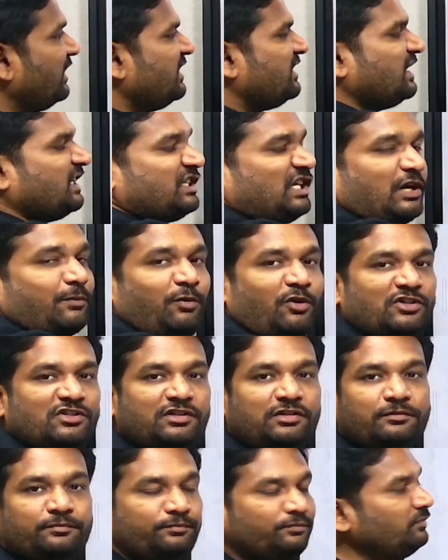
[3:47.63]
this is a check
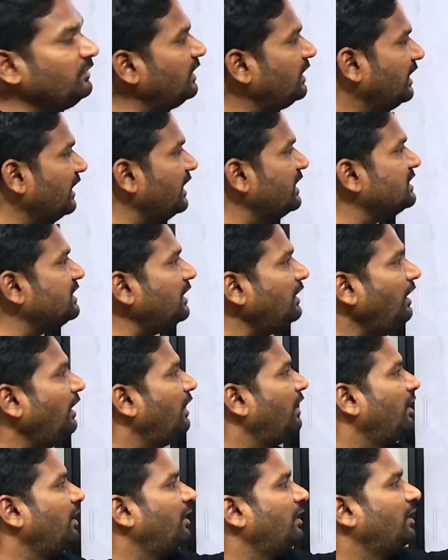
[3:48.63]
post. He is a
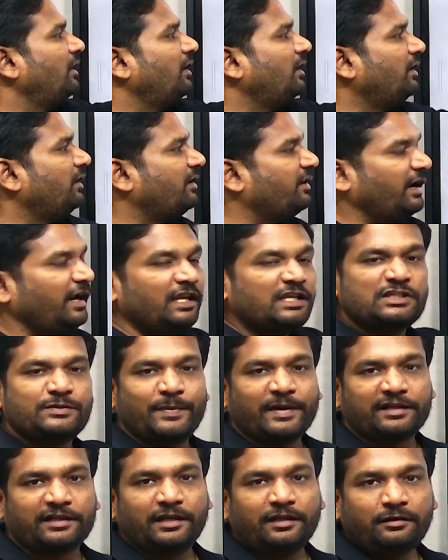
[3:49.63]
trade
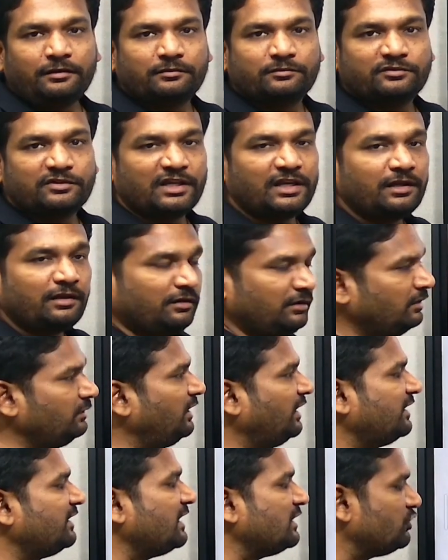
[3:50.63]
inspector.
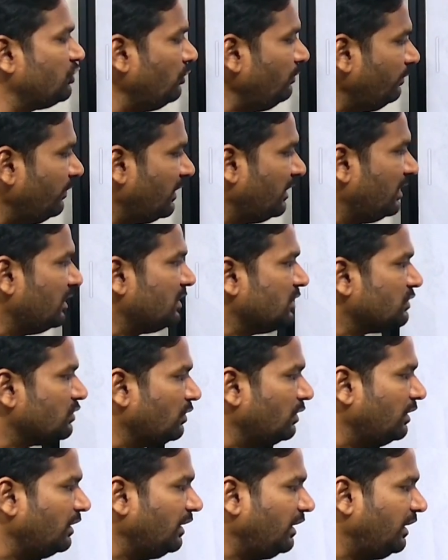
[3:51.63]
Let us assume.
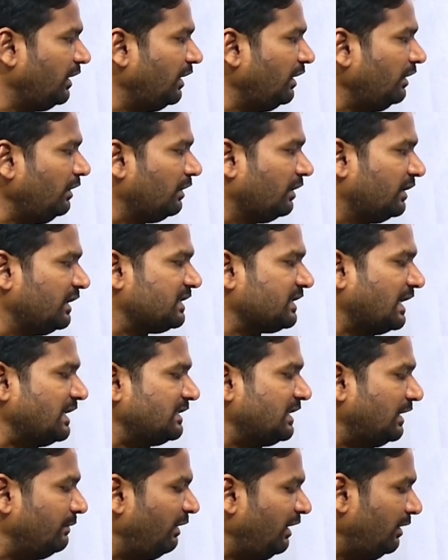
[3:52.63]
So here this
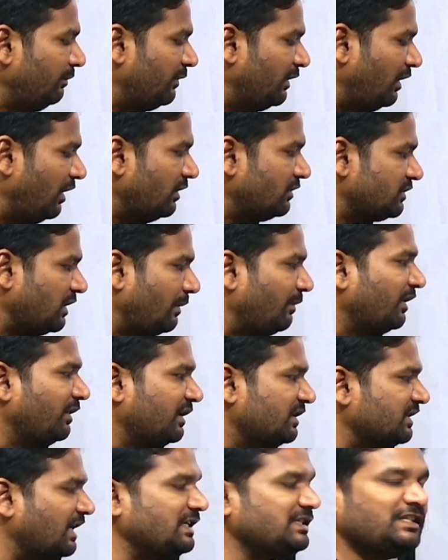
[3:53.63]
consignment belongs.
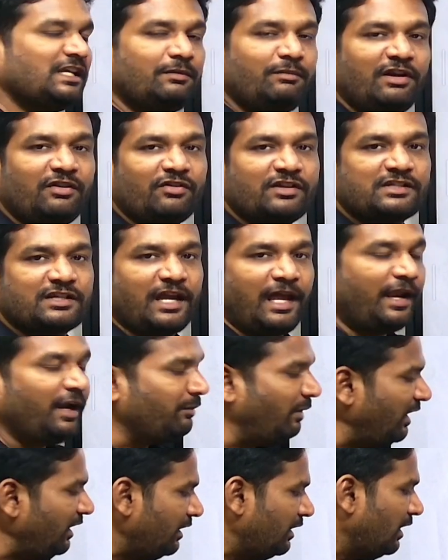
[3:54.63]
This consignment was
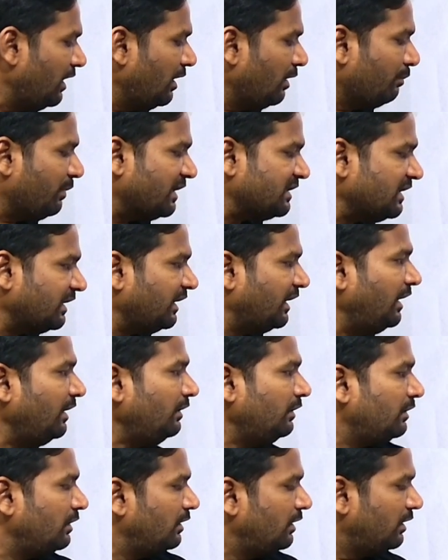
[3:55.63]
carried by person
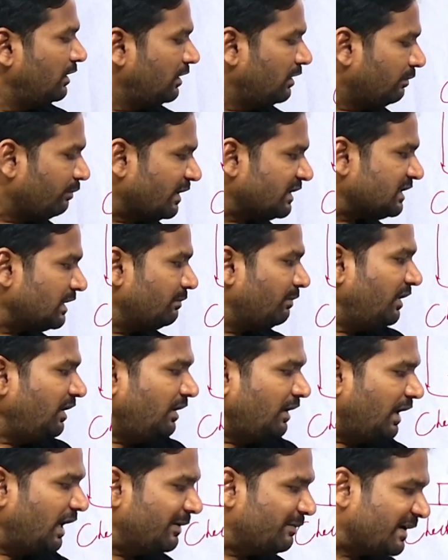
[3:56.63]
A, person
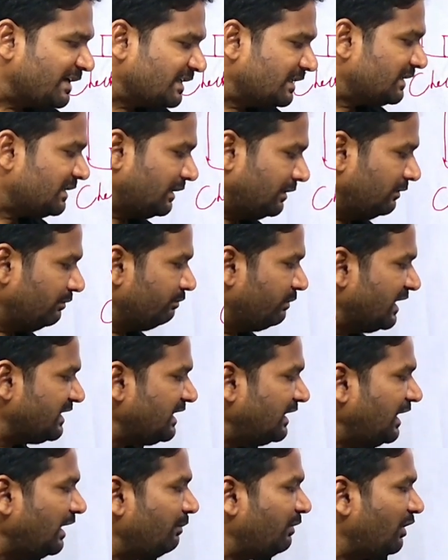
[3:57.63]
B, and person C.
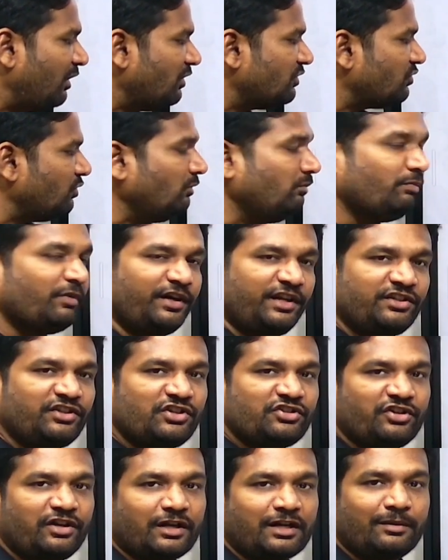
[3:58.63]
Person A belongs to British
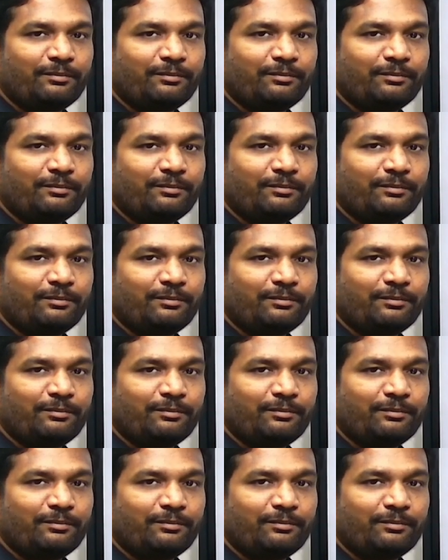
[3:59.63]
East India